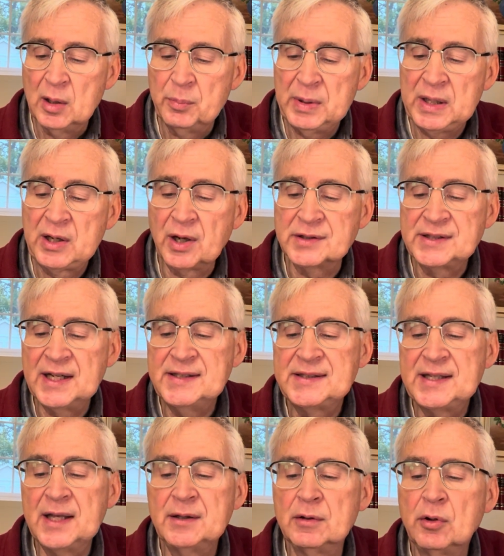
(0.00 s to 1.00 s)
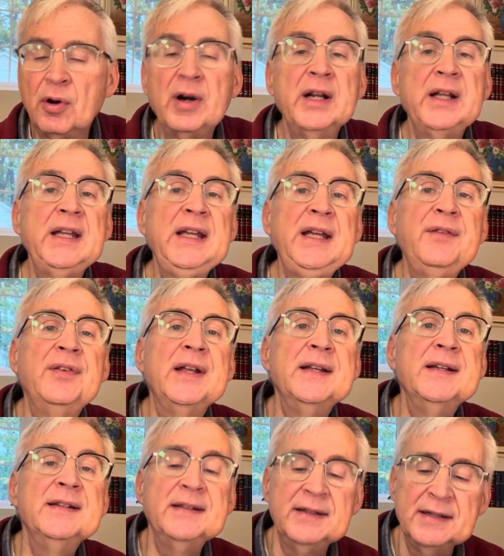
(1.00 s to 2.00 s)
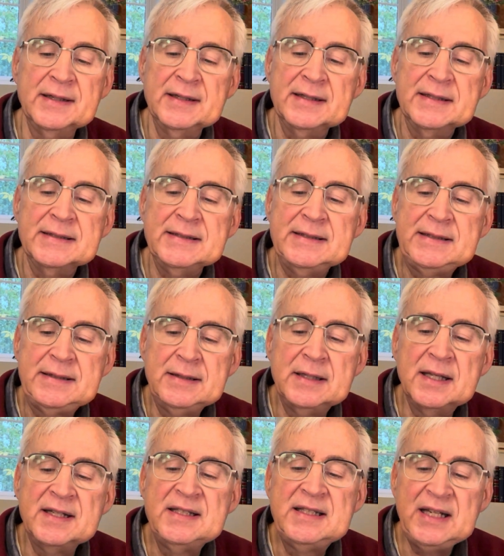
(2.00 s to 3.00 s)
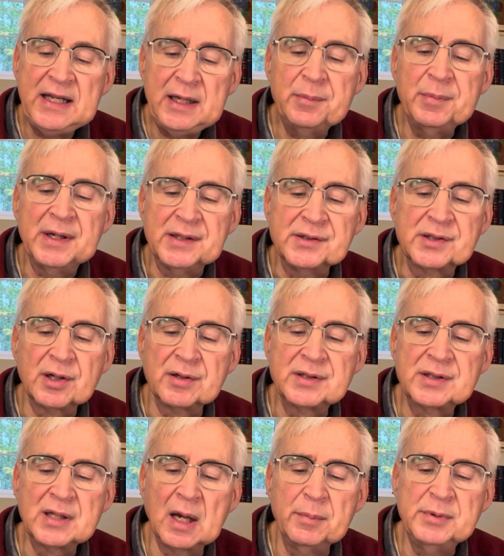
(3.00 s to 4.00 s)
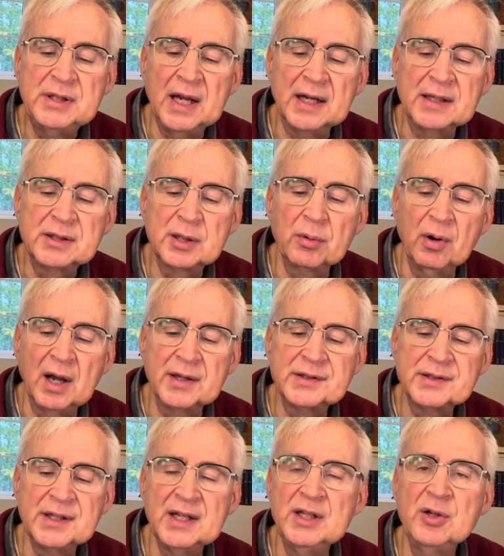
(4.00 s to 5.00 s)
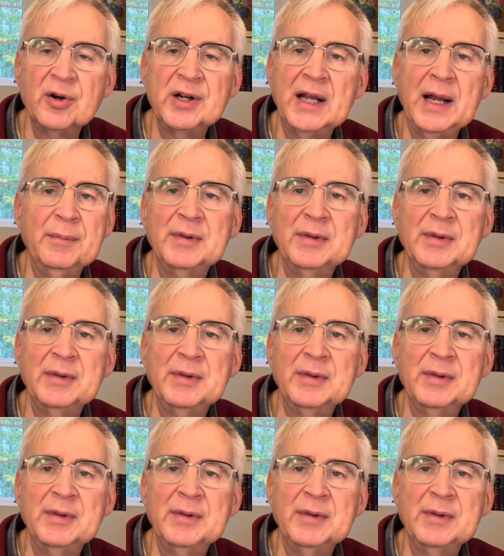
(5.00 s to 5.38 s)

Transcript: because they said, "Lord, even the demons are subject to us in your name."